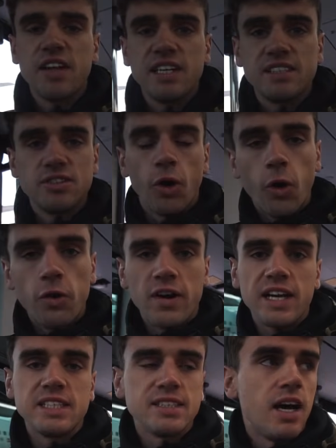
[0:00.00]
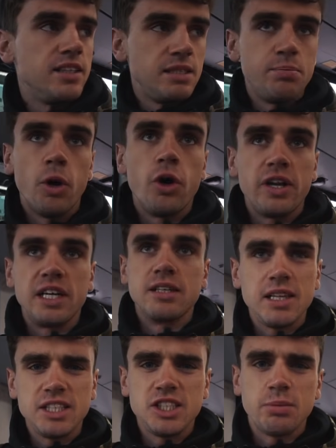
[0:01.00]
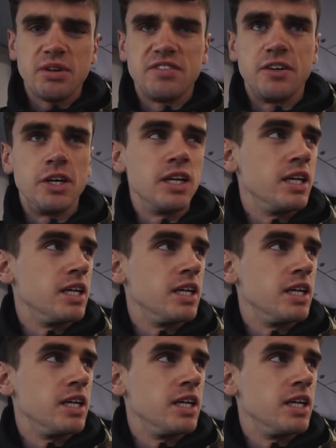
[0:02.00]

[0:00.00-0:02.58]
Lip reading: flight has already started boarding. This should be fun.